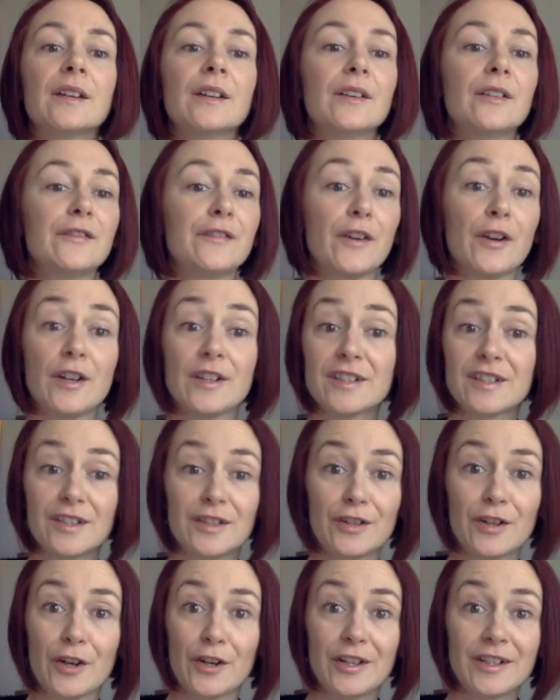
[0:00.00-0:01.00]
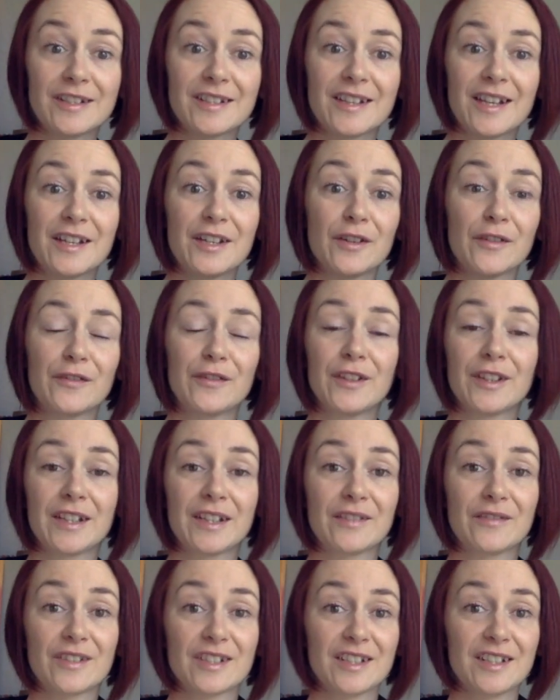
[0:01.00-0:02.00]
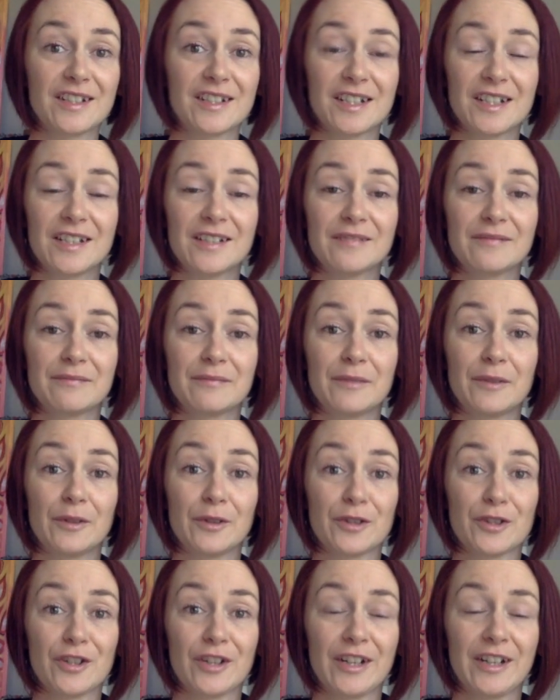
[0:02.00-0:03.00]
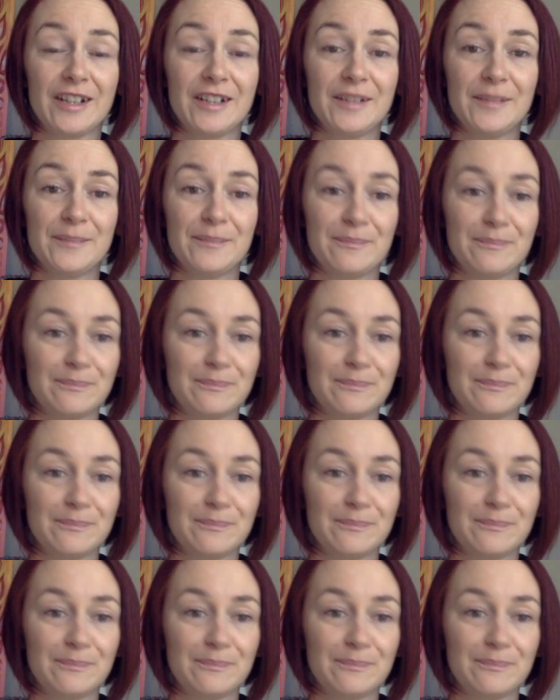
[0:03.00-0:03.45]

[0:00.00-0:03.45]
First, you notice that you're feeling resistant or triggered.